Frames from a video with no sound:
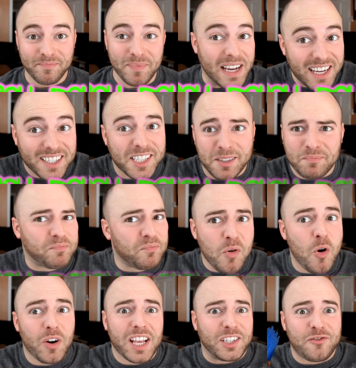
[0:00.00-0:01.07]
Because
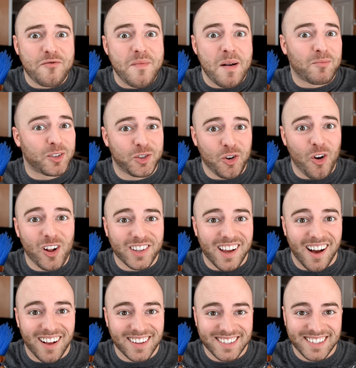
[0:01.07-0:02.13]
who doesn't remember troll
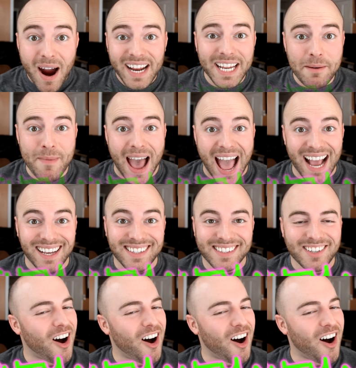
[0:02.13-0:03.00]
dolls? Mighty Max!